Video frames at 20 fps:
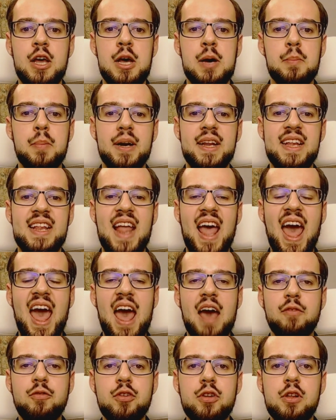but
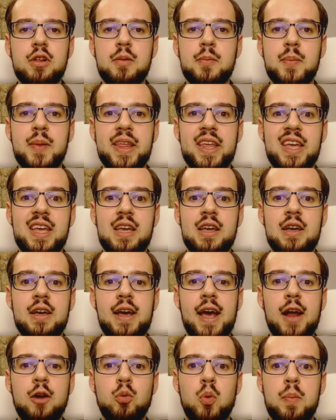inevitably
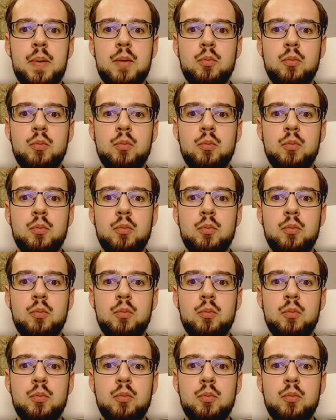it would be